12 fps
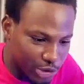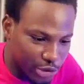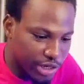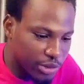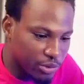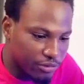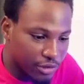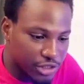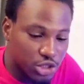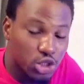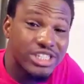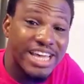to be showing you.
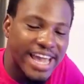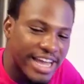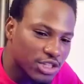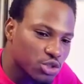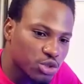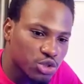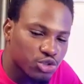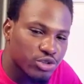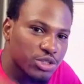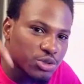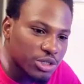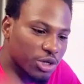First, just head
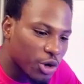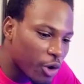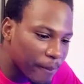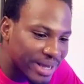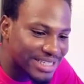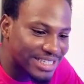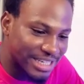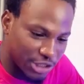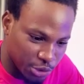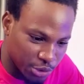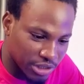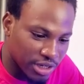straight to the comment
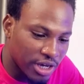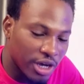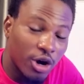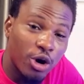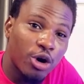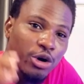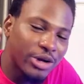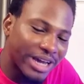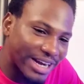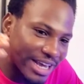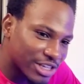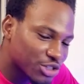section or you
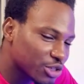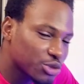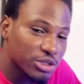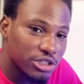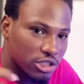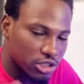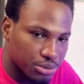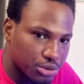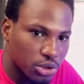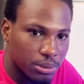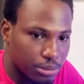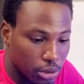can head straight to the
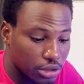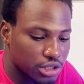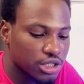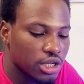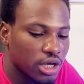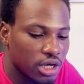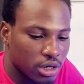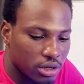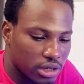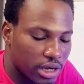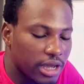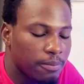description box.
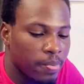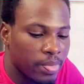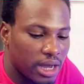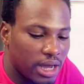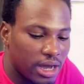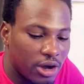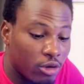Okay, uh,